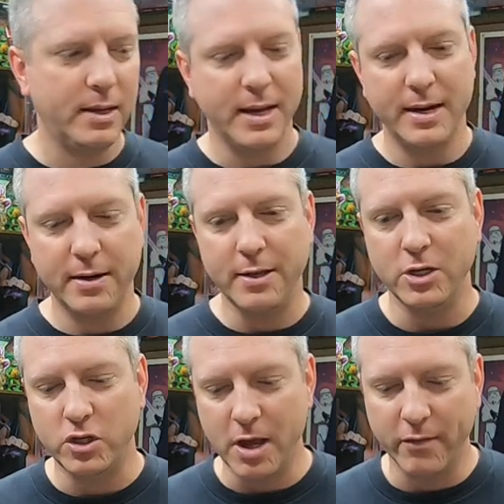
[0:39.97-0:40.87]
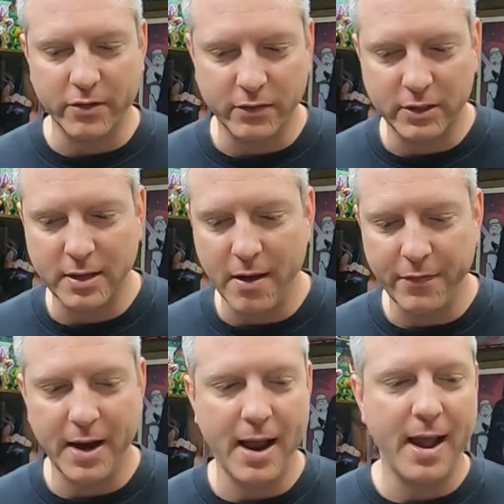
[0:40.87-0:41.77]
get into these shelves of
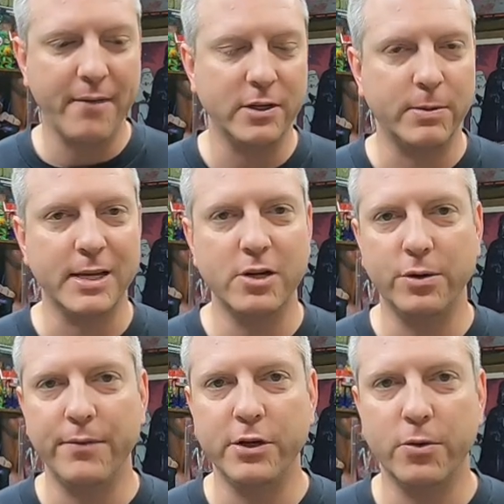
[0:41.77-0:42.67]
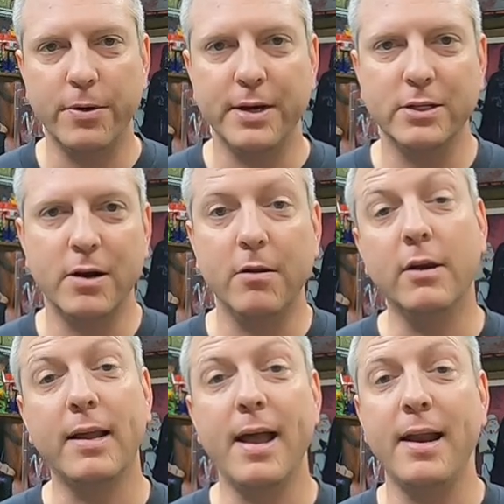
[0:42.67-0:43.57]
stuff that I have this potential inventory and start
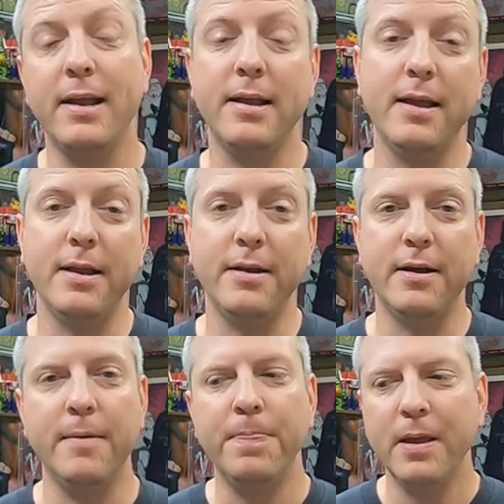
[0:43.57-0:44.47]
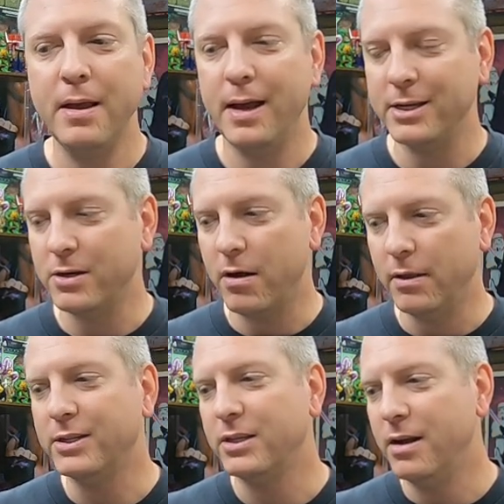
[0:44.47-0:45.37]
looking at it. And uh, I
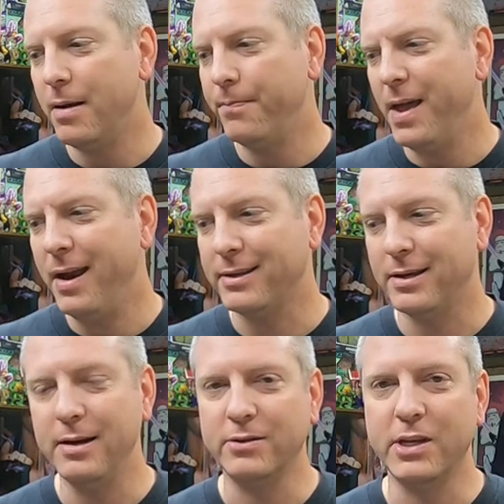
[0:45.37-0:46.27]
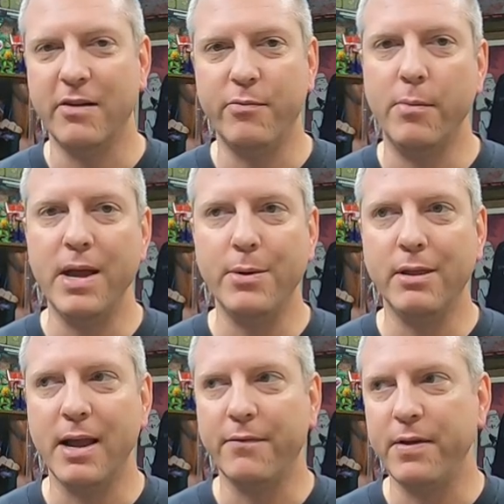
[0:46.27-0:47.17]
started listing up not a ton of stuff, but maybe
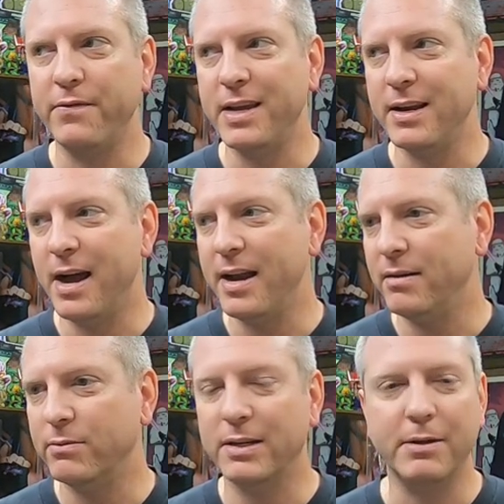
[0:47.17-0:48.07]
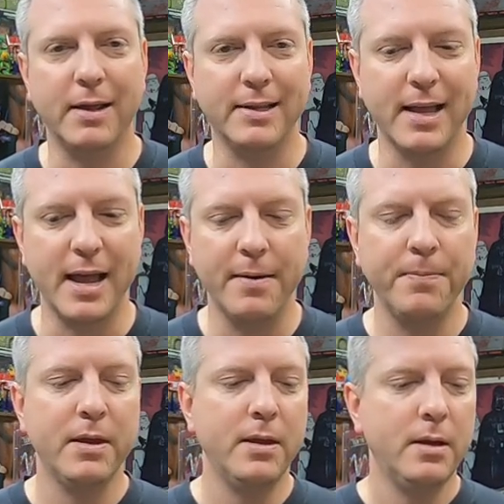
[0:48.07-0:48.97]
like 15 items, something like that.
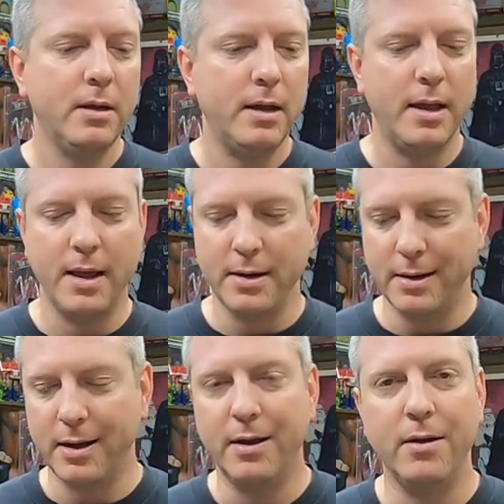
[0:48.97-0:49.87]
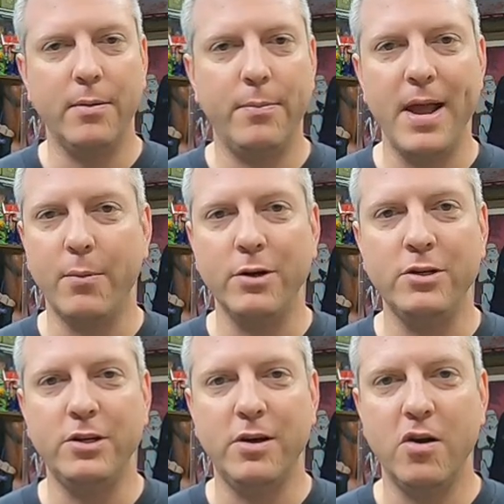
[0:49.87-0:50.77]
And uh, man,
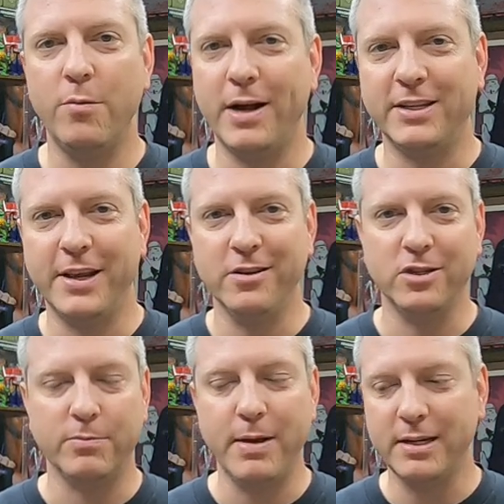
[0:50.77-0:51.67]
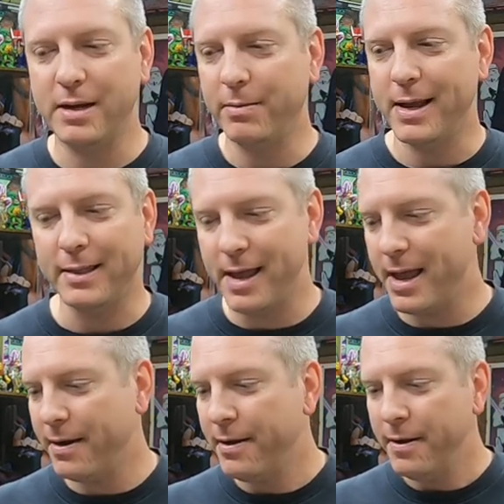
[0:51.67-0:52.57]
wouldn't you know it, my sales just picked up like
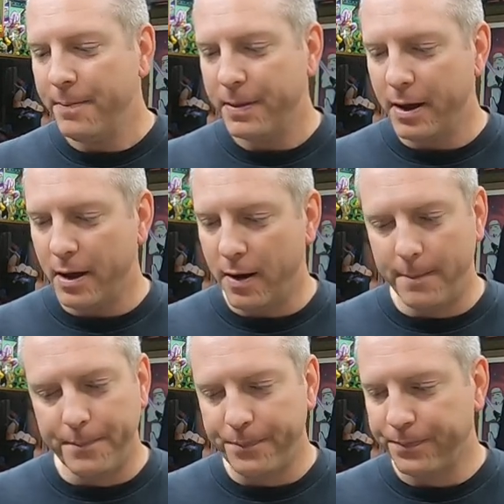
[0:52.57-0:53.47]
that. Um,